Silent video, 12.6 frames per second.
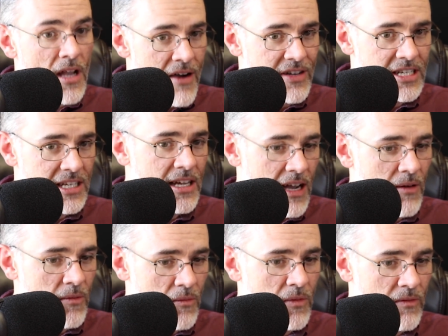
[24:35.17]
obviously
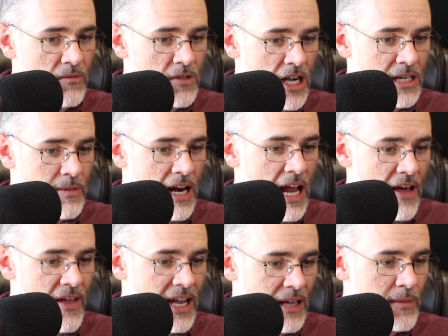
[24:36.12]
we've talked about how
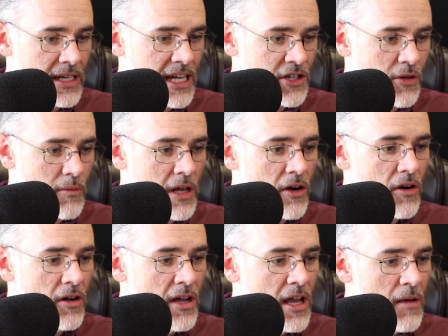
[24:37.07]
that can be
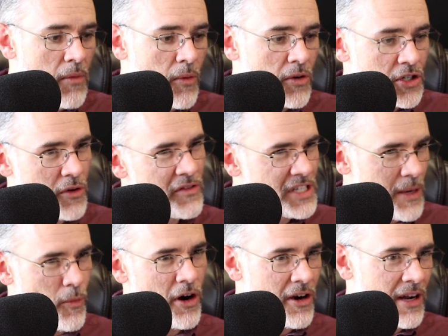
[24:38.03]
detrimental, but we're sort of
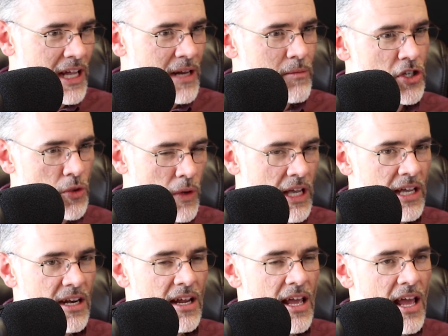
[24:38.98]
somewhere in
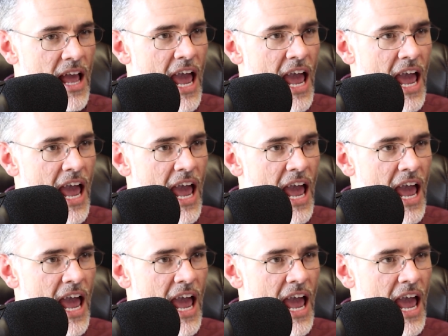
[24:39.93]
between,